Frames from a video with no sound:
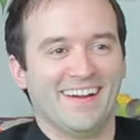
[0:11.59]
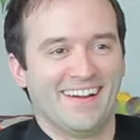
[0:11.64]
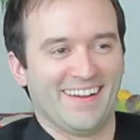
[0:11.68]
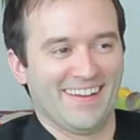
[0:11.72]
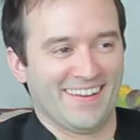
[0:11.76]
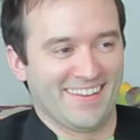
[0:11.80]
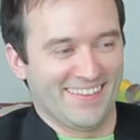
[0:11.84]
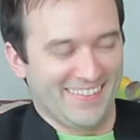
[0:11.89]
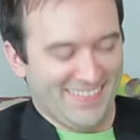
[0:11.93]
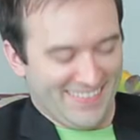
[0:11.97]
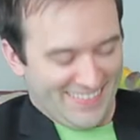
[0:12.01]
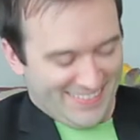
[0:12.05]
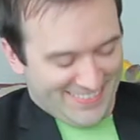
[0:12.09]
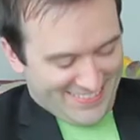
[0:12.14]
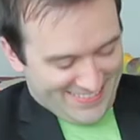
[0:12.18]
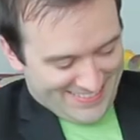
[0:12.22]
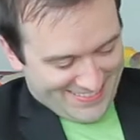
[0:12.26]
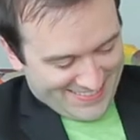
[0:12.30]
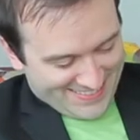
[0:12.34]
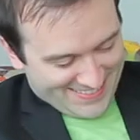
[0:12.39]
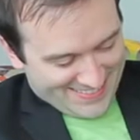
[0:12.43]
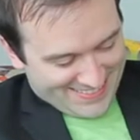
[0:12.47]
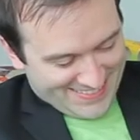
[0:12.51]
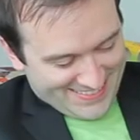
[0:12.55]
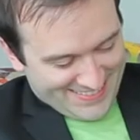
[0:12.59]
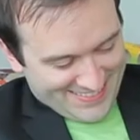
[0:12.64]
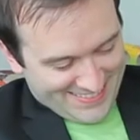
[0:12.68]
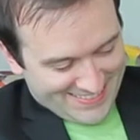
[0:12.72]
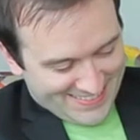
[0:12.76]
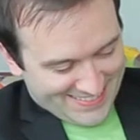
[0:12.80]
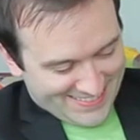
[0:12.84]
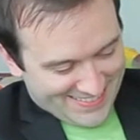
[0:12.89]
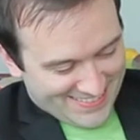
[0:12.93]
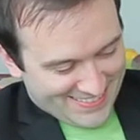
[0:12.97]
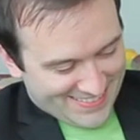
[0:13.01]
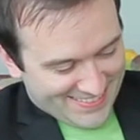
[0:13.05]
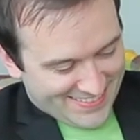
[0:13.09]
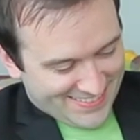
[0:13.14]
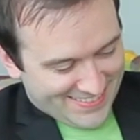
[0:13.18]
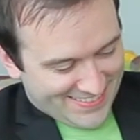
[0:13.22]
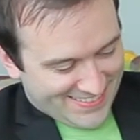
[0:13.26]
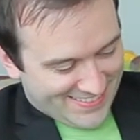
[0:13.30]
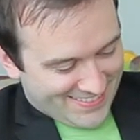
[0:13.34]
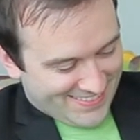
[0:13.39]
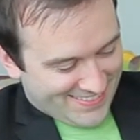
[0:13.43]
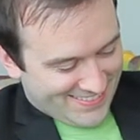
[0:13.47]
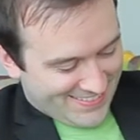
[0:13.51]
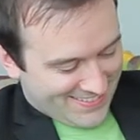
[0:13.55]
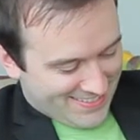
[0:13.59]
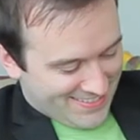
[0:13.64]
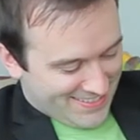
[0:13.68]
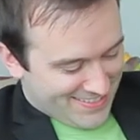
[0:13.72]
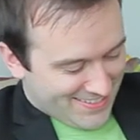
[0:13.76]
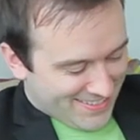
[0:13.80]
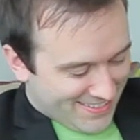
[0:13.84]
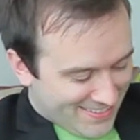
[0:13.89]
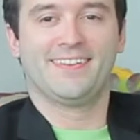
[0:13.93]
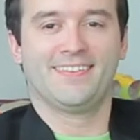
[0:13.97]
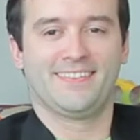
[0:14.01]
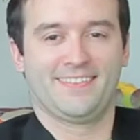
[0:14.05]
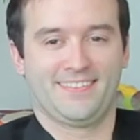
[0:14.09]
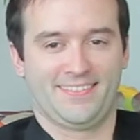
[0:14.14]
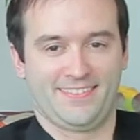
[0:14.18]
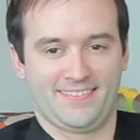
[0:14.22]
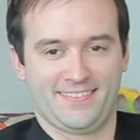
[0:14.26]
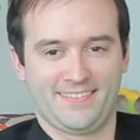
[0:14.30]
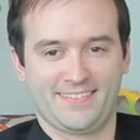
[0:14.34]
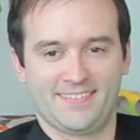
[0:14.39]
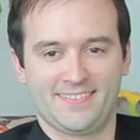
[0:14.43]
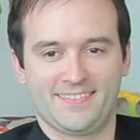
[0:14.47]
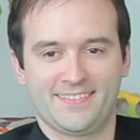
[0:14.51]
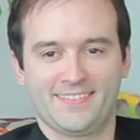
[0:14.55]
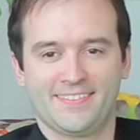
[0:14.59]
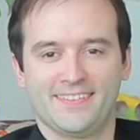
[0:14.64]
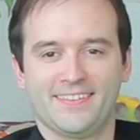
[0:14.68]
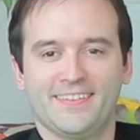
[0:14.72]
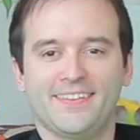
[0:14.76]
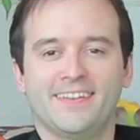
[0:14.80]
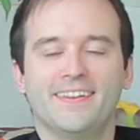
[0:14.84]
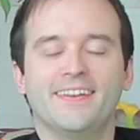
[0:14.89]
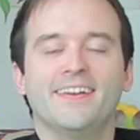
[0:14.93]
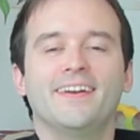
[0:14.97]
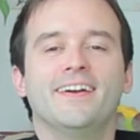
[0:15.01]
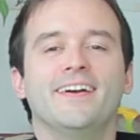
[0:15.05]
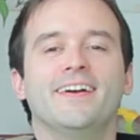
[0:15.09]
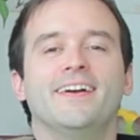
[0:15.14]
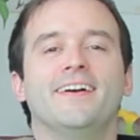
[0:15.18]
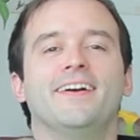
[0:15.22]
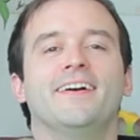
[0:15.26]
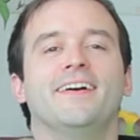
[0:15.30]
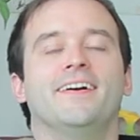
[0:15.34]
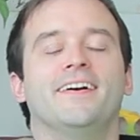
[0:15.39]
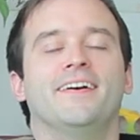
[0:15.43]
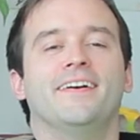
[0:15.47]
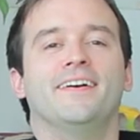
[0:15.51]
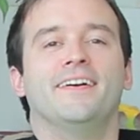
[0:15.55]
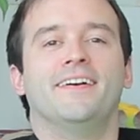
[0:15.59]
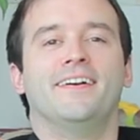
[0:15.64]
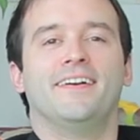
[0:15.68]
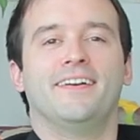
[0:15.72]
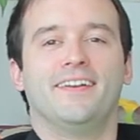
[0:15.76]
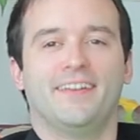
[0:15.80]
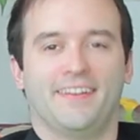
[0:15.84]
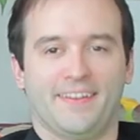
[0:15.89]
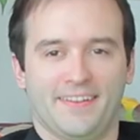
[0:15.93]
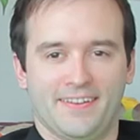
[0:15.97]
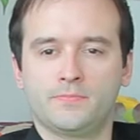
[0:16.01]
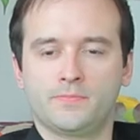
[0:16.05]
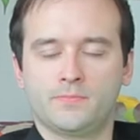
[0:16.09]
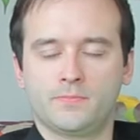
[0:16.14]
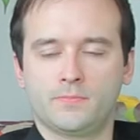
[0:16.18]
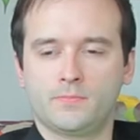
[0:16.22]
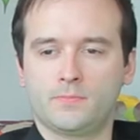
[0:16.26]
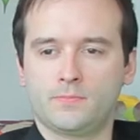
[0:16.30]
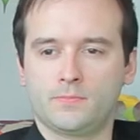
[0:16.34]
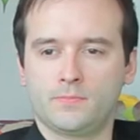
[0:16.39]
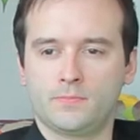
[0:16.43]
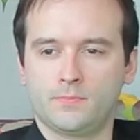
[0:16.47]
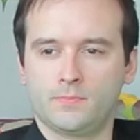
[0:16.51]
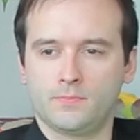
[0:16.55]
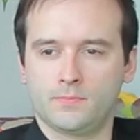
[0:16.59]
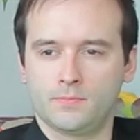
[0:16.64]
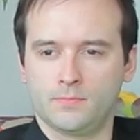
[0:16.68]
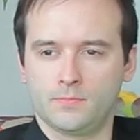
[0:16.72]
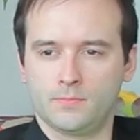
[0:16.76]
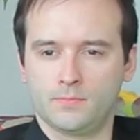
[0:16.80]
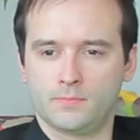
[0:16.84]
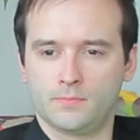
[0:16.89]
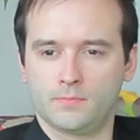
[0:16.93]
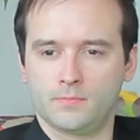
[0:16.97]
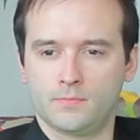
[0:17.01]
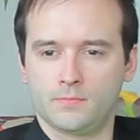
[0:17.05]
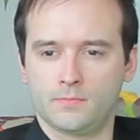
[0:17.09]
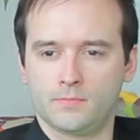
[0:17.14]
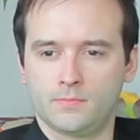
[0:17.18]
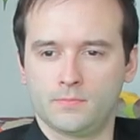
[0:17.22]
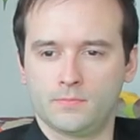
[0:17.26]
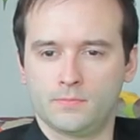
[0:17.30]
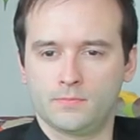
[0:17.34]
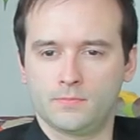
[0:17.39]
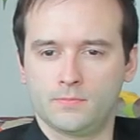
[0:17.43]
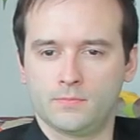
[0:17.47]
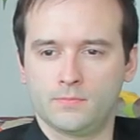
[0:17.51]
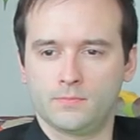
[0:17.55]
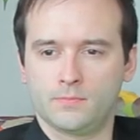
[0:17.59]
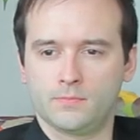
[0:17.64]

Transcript: The person shown says nothing.